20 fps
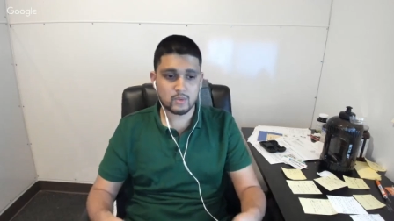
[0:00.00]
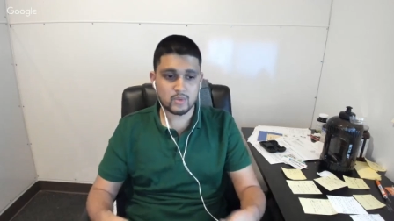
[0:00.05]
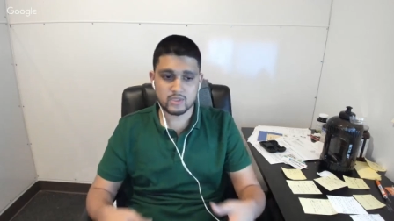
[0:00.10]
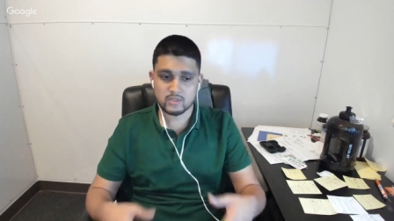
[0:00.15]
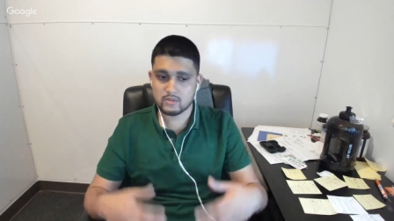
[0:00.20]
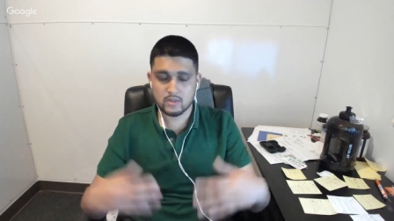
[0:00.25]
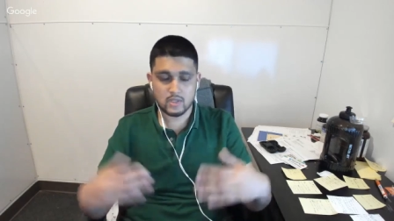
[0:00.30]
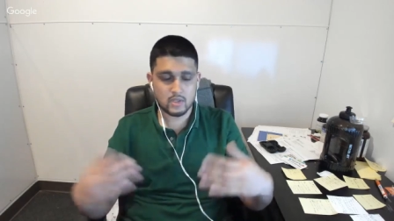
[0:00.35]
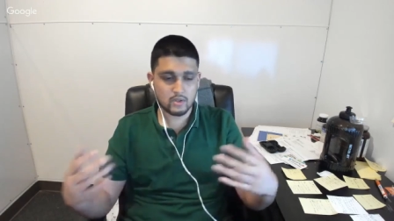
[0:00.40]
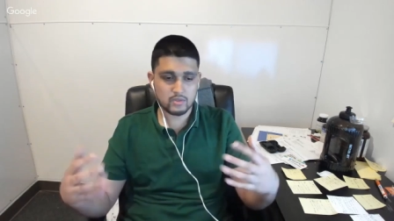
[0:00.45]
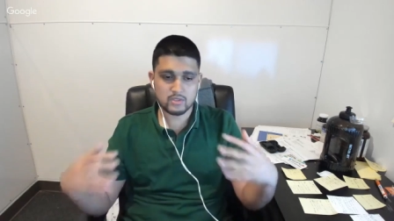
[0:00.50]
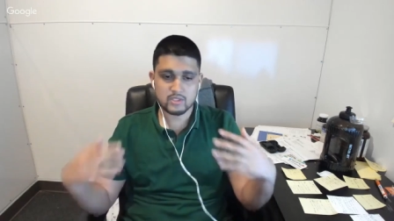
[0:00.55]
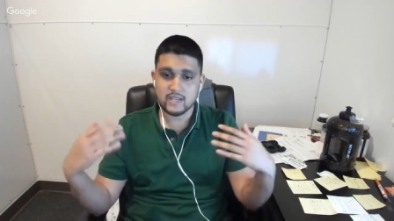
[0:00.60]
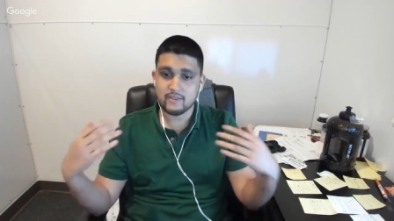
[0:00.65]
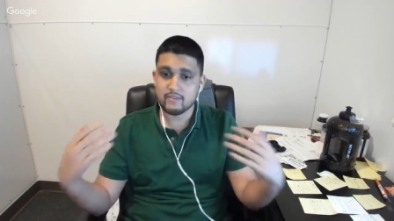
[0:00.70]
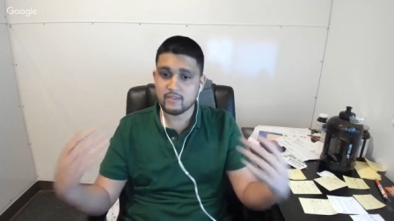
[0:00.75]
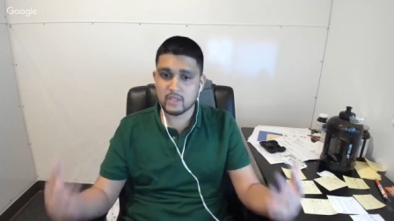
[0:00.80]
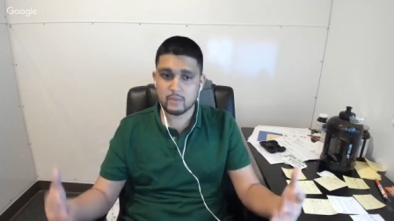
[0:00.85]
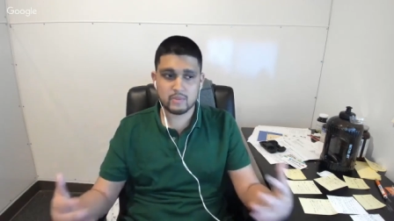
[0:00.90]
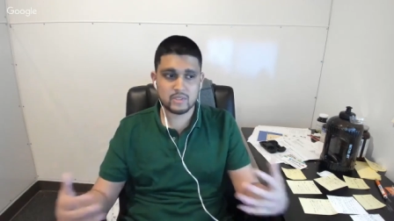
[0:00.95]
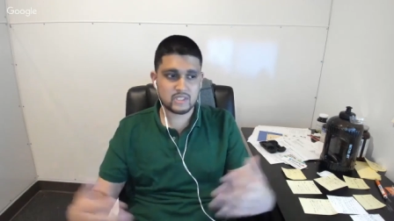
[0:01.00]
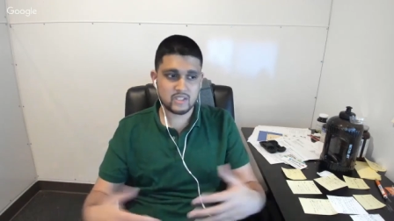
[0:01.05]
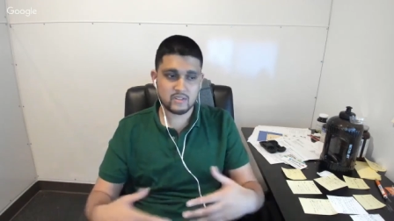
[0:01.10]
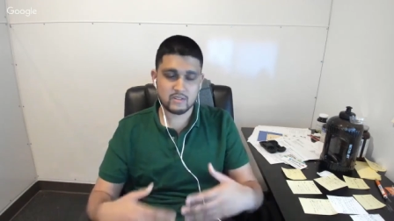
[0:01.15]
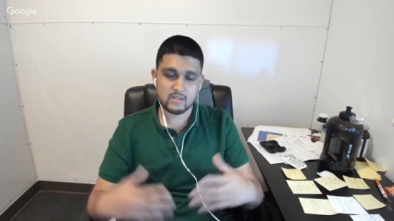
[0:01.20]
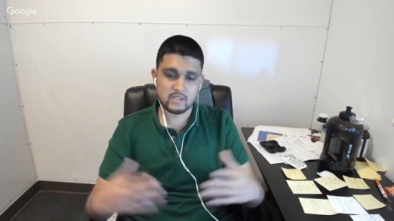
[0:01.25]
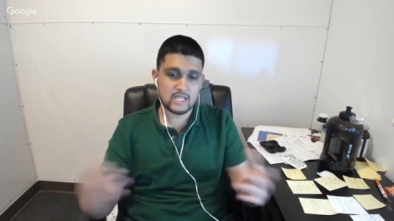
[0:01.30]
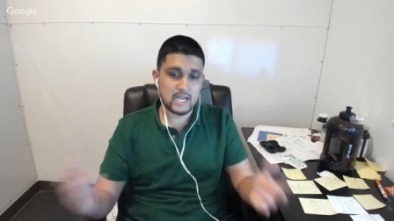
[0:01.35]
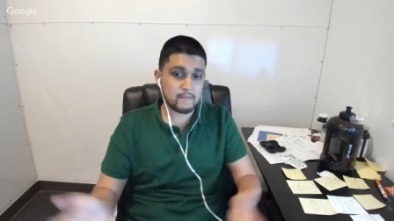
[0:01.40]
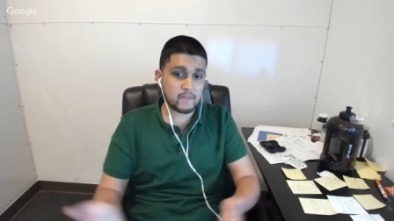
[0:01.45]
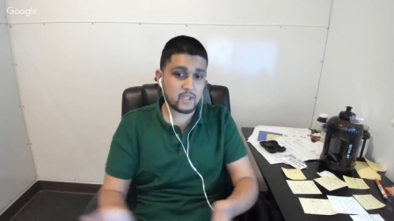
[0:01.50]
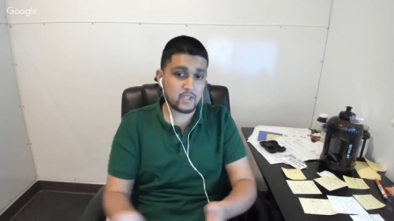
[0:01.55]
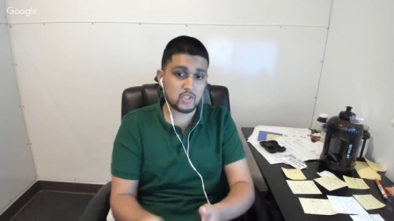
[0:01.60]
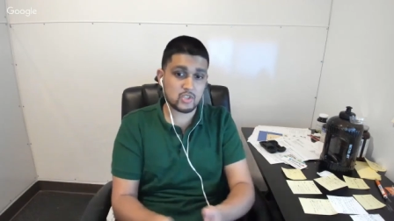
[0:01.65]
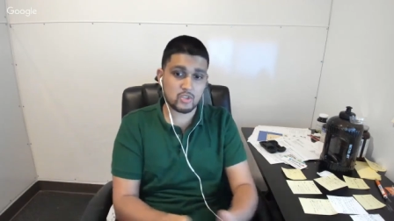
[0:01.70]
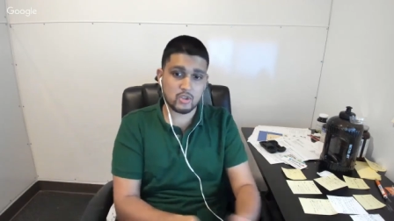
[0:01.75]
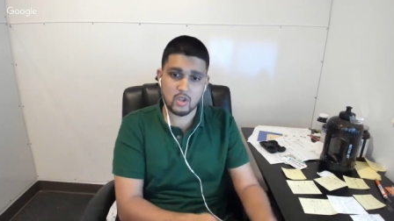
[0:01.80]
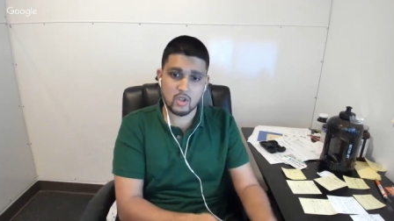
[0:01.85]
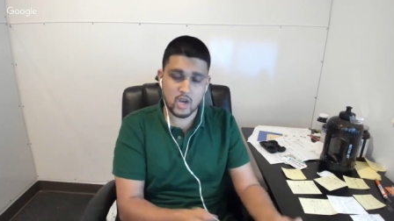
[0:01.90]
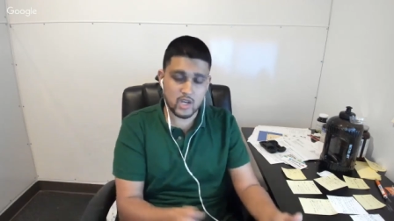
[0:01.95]
was, you know, seventy percent of their time, they
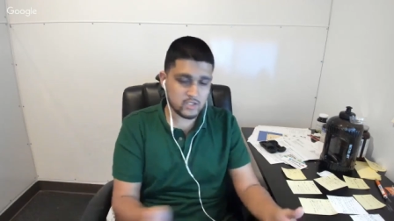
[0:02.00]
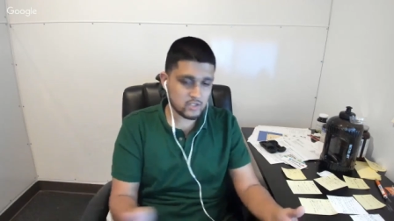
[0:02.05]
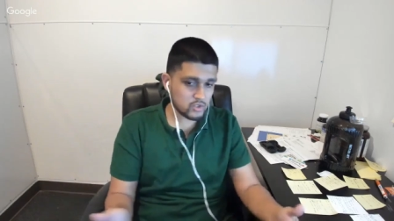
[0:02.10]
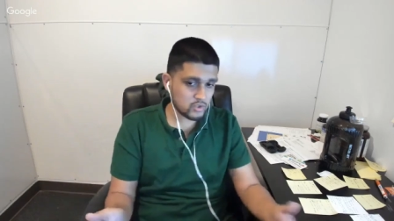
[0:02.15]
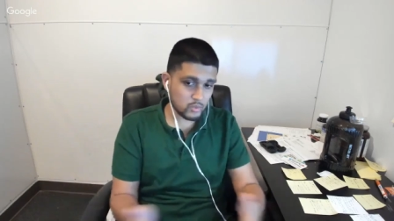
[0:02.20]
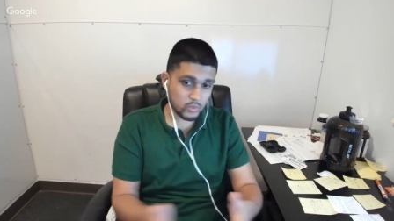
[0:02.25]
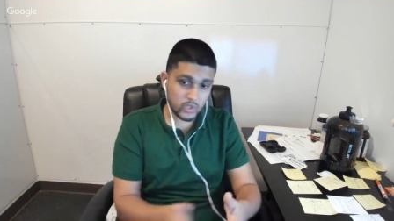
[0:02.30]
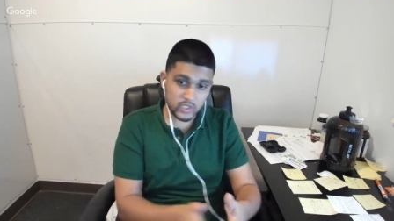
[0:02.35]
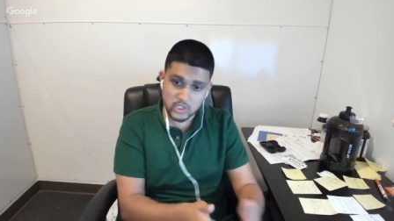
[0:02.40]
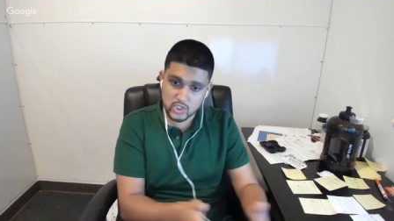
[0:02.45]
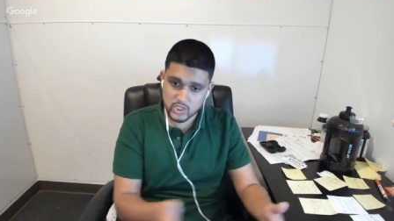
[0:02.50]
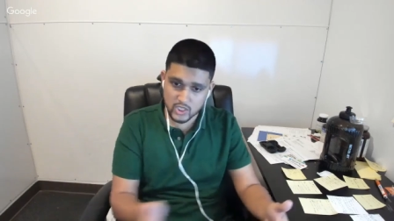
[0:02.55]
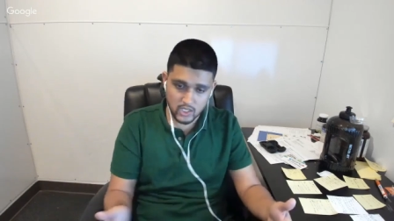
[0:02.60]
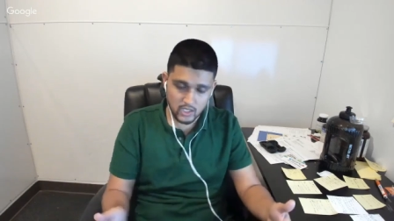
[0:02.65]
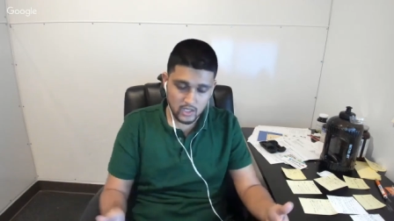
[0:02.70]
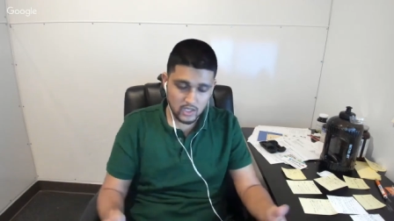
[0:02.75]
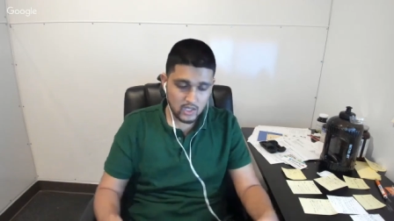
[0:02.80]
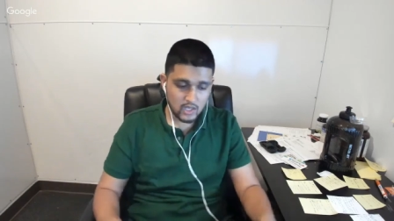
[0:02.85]
just lost switching.